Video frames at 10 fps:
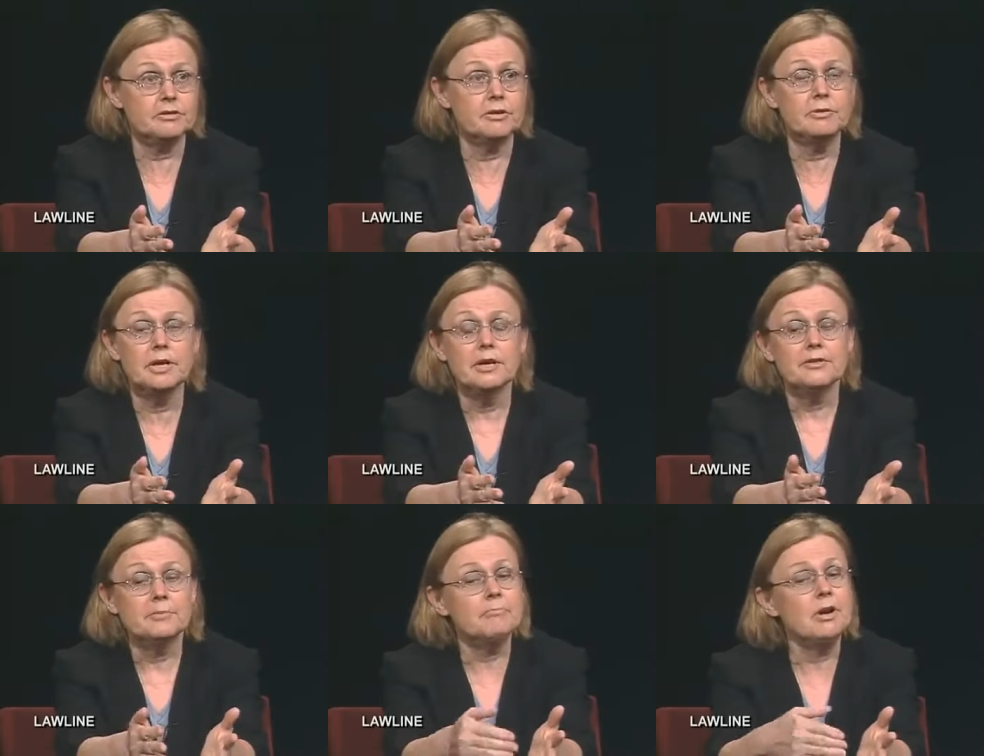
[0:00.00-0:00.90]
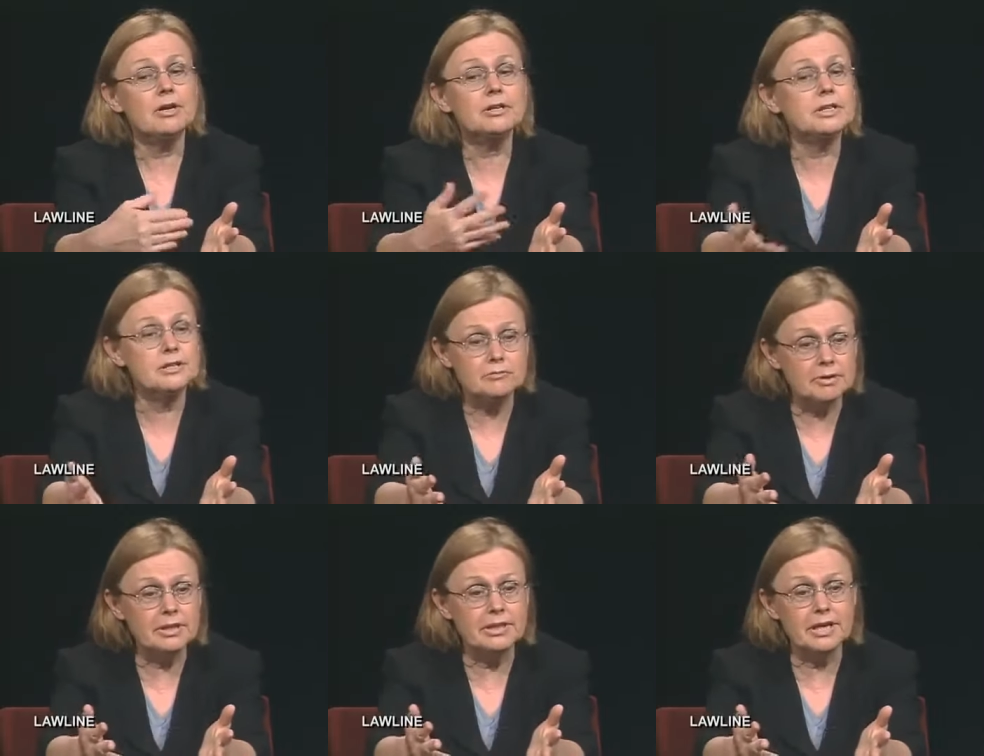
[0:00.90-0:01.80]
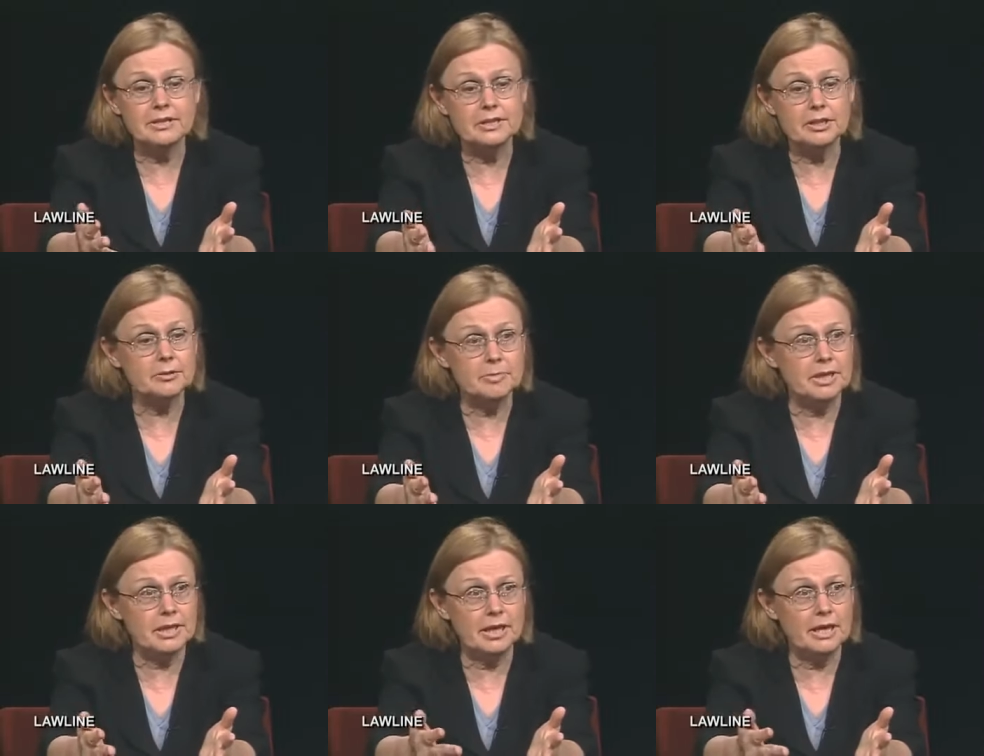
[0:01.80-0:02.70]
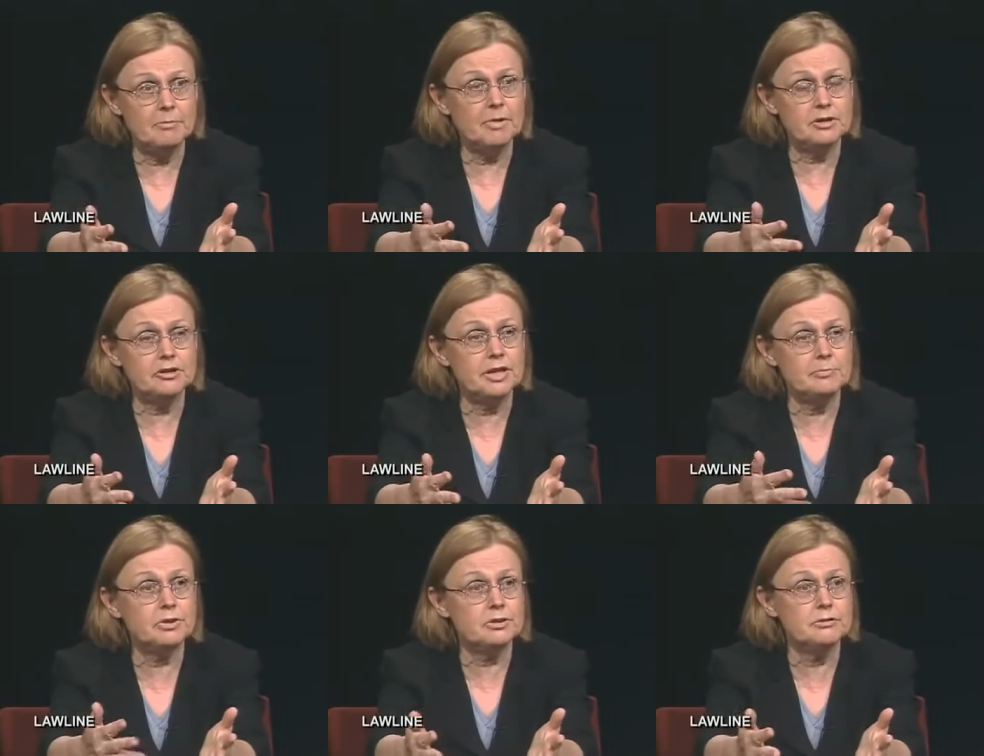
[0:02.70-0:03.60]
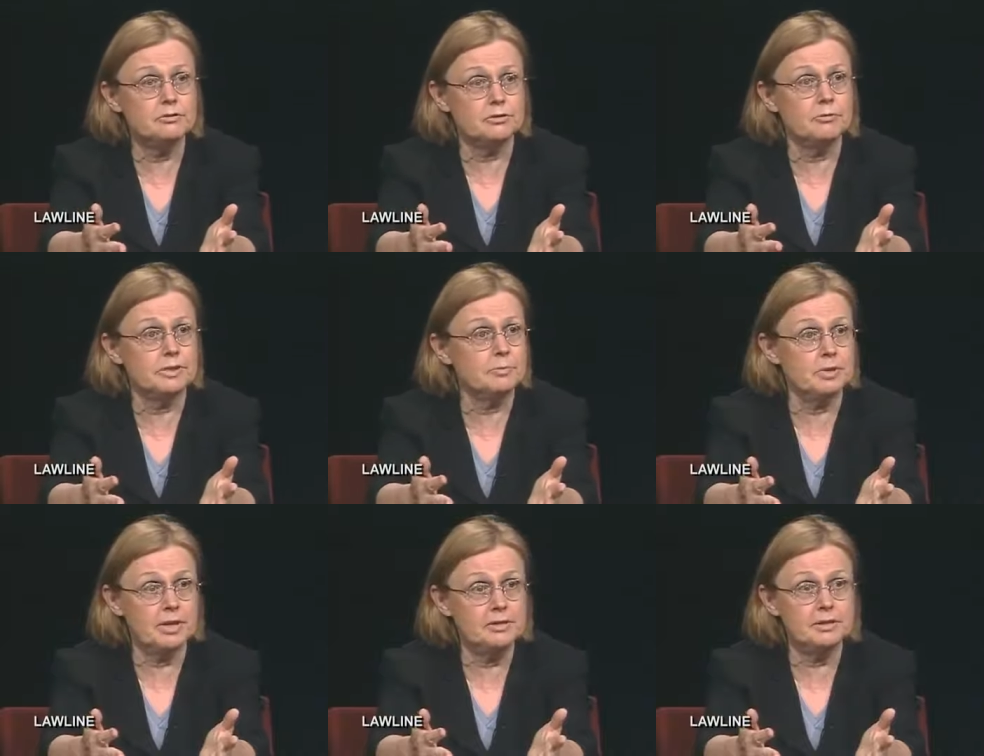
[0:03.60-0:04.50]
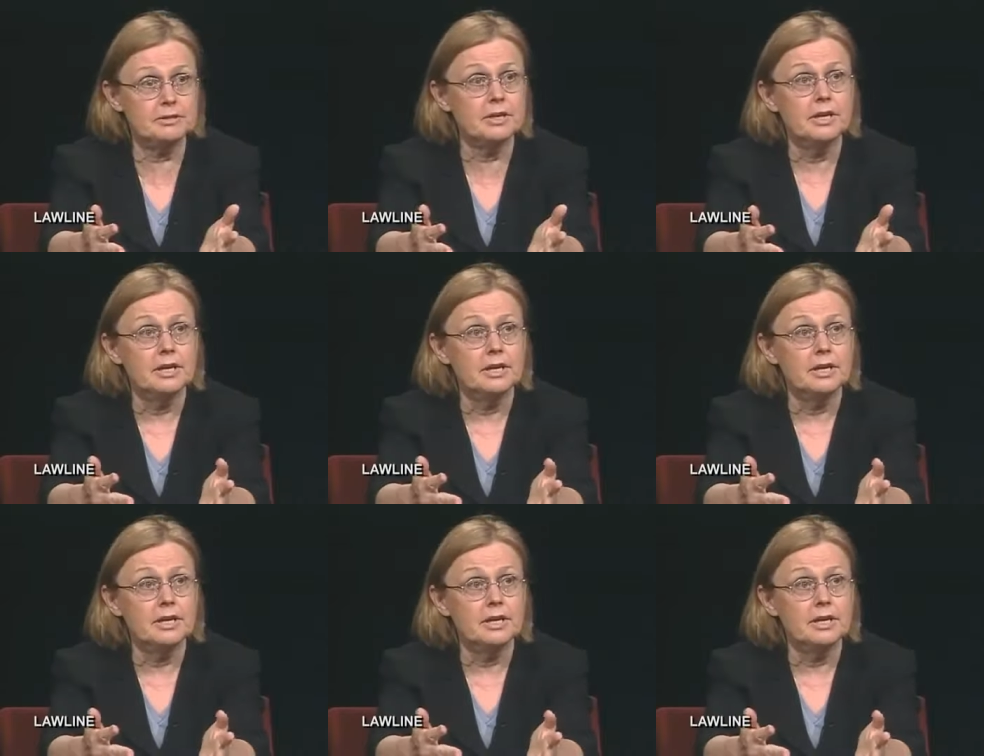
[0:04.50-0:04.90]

So the market is really not determining how much they produce or what the price is.